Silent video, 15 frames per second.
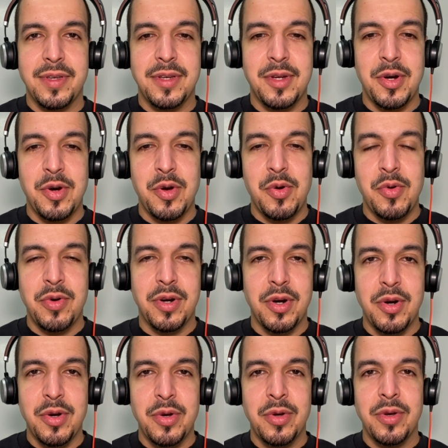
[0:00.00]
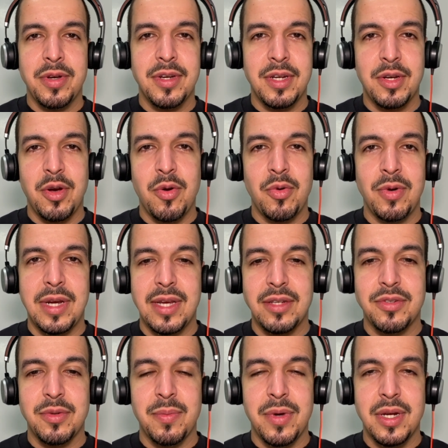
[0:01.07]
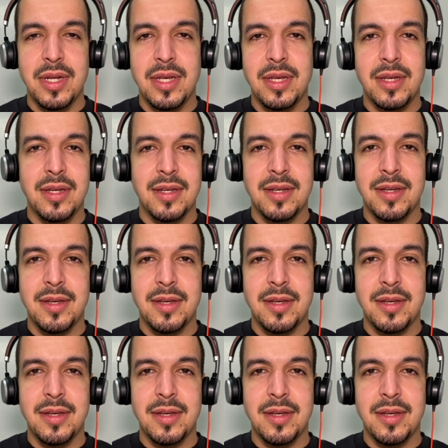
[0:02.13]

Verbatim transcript: go, girl, go get your money,